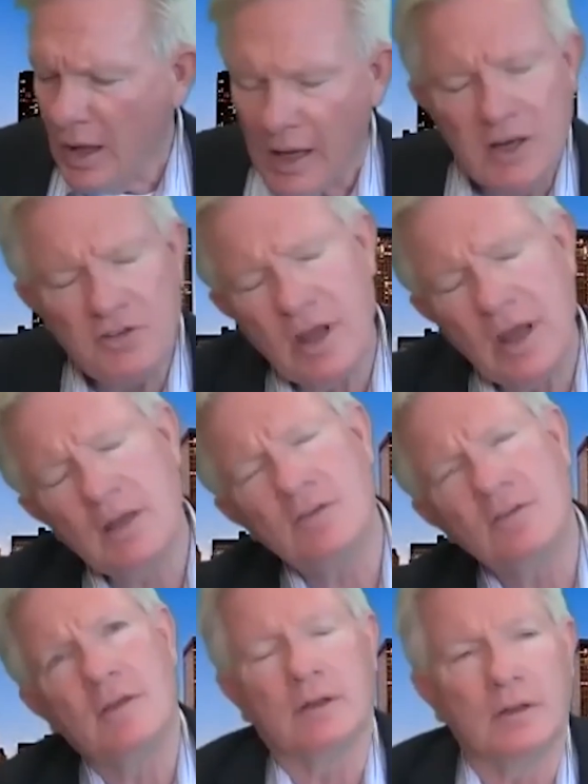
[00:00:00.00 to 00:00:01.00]
Any
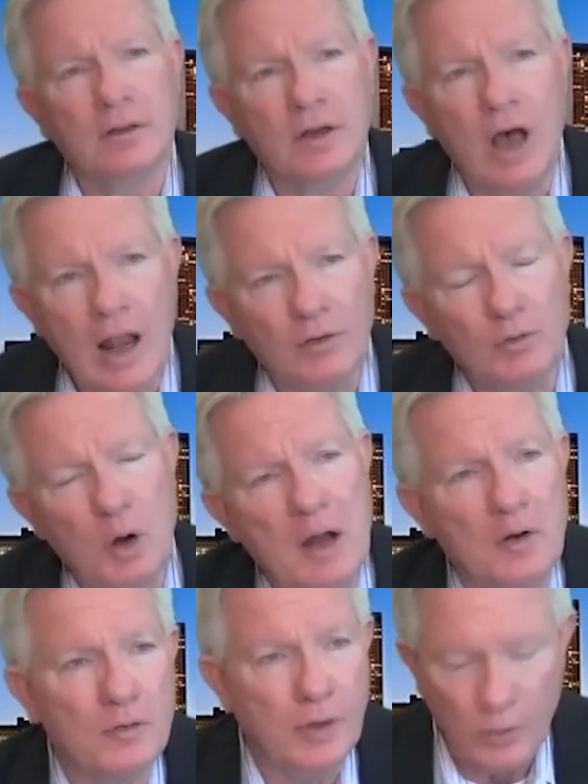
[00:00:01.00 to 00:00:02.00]
chance that
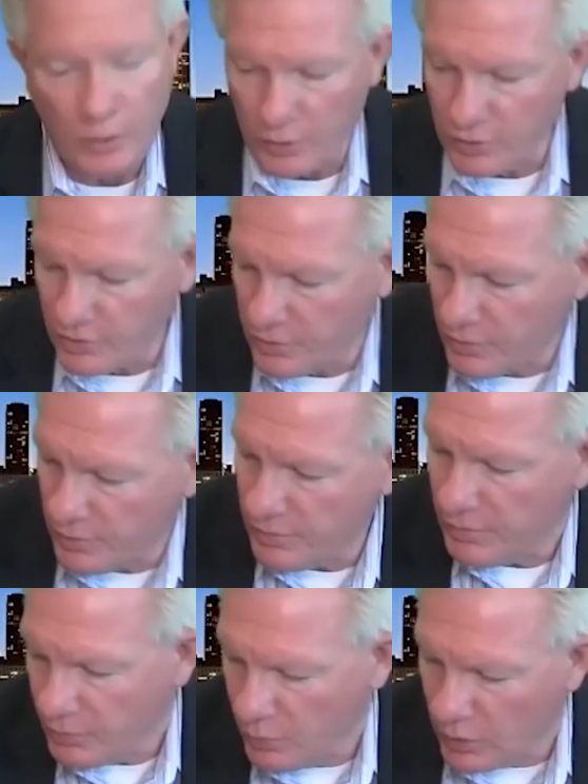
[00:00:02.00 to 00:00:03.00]
Colorado voters
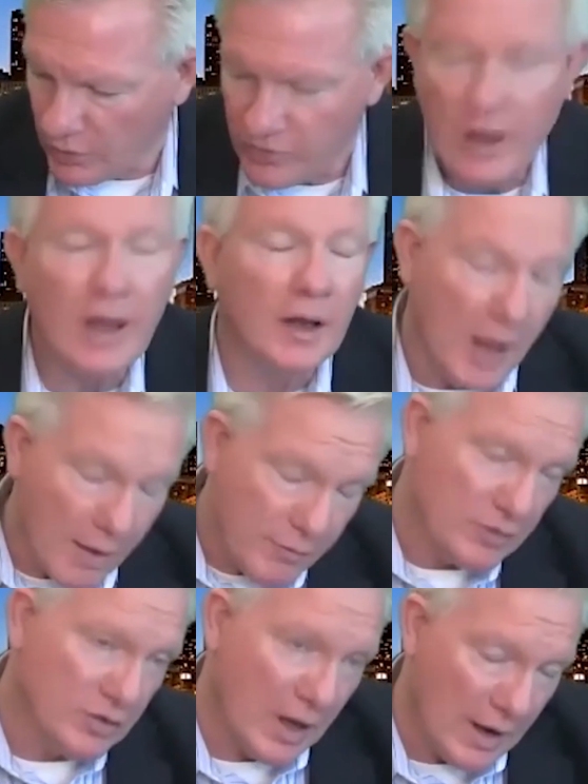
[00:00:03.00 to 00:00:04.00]
will say enough
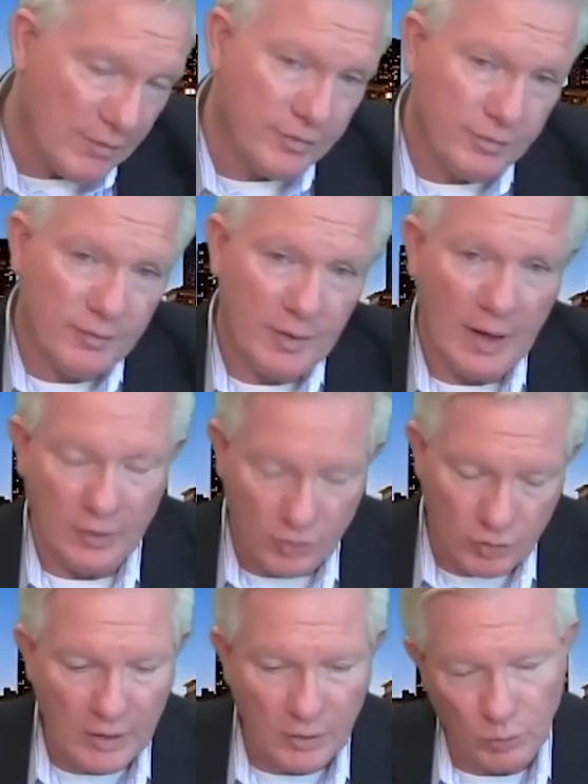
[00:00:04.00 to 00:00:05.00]
is enough and
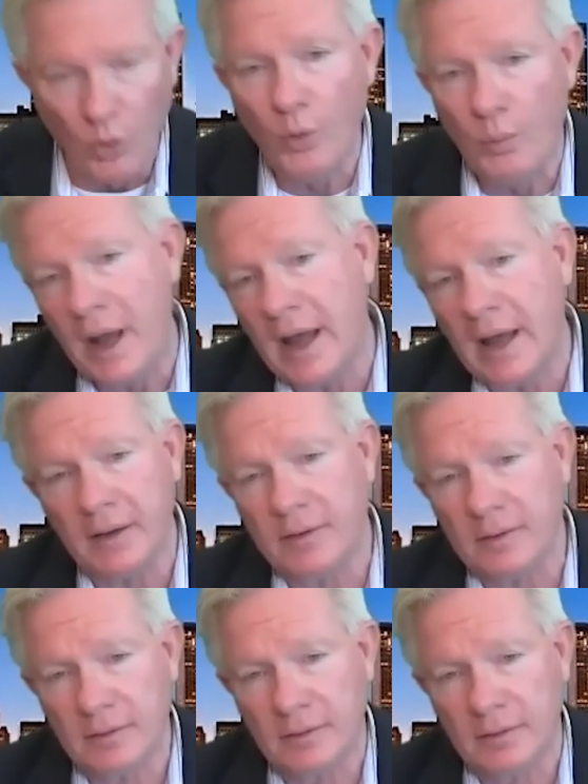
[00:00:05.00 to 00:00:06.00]
try to roll back
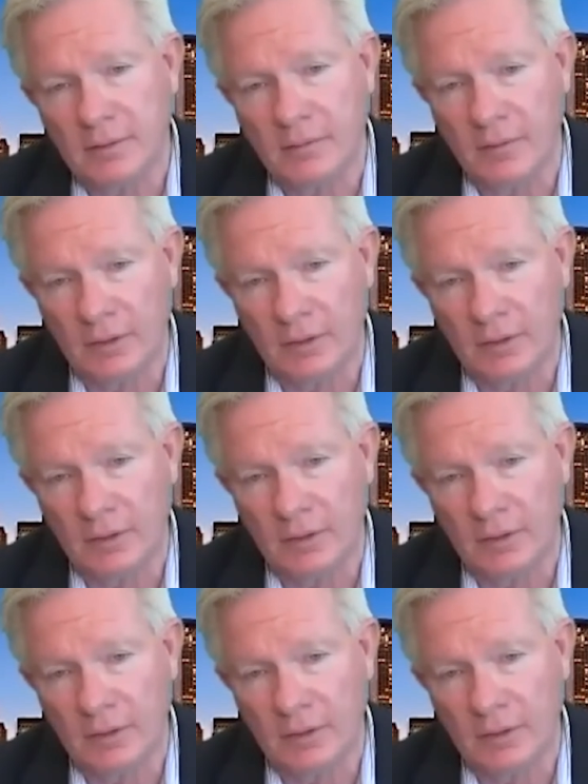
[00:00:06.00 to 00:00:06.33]
the